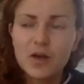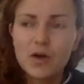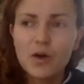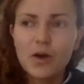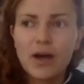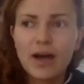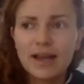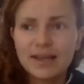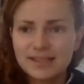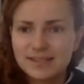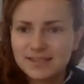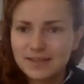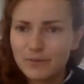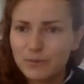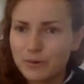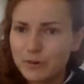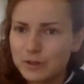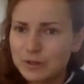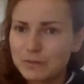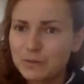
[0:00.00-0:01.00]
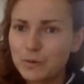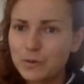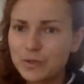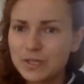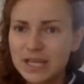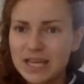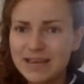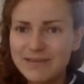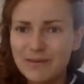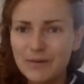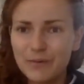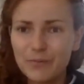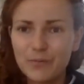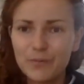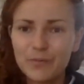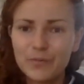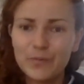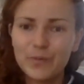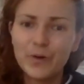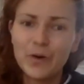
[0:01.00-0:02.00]
as I said, we're a small team and
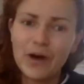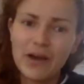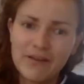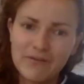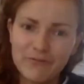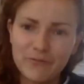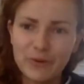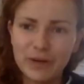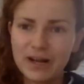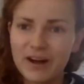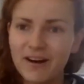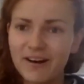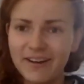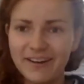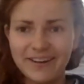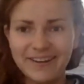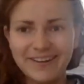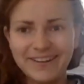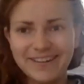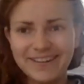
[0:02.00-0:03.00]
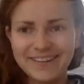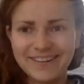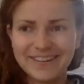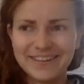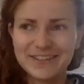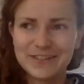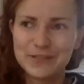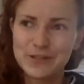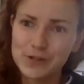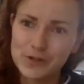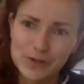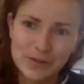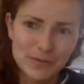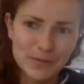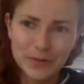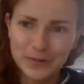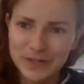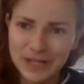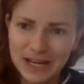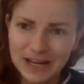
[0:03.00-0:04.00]
we can't do them
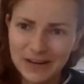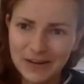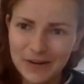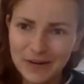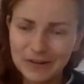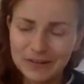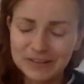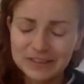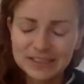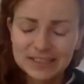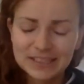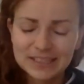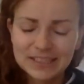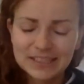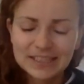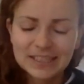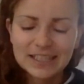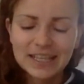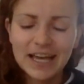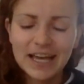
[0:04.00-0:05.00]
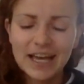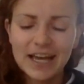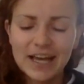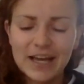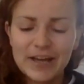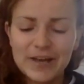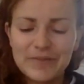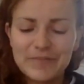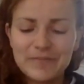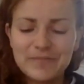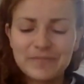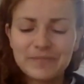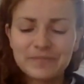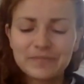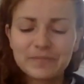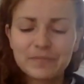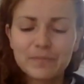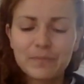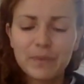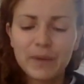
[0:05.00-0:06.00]
all day long.
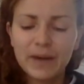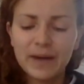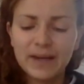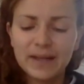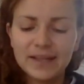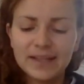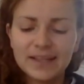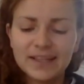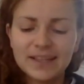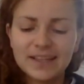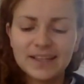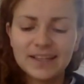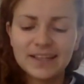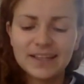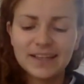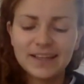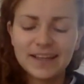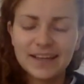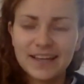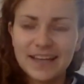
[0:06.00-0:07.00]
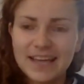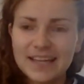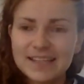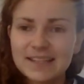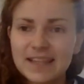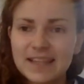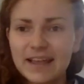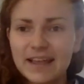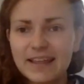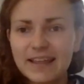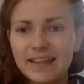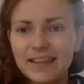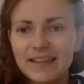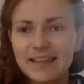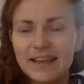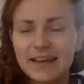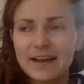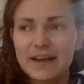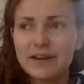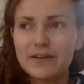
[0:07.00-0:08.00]
But I guess
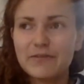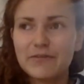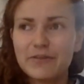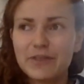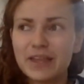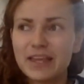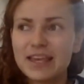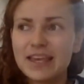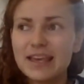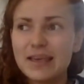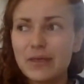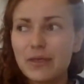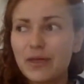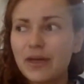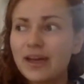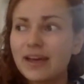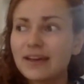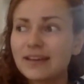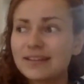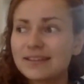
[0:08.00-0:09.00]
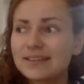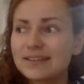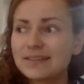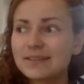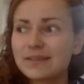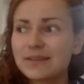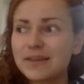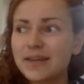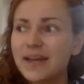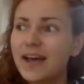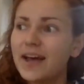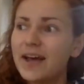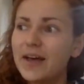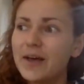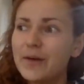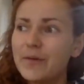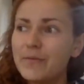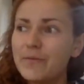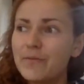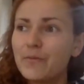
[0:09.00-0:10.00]
they're kind of the key things.
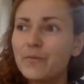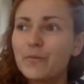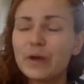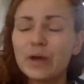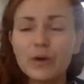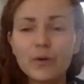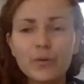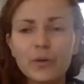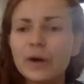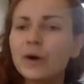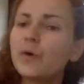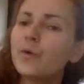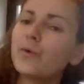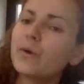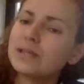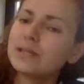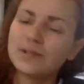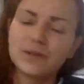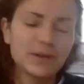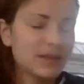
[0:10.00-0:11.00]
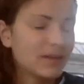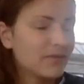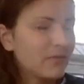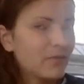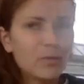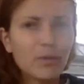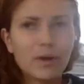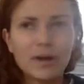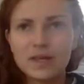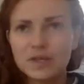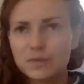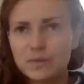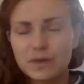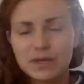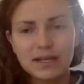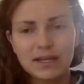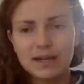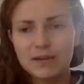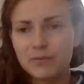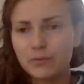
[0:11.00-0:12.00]
We're always looking for ways we
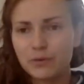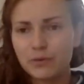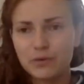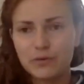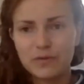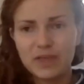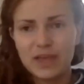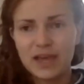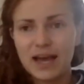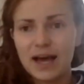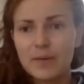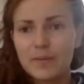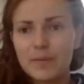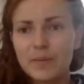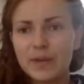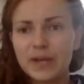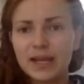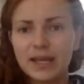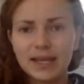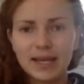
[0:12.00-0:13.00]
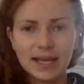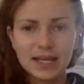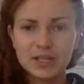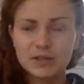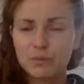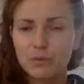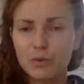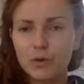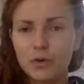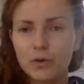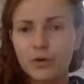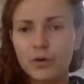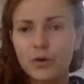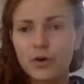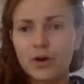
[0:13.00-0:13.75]
can improve the app and engage more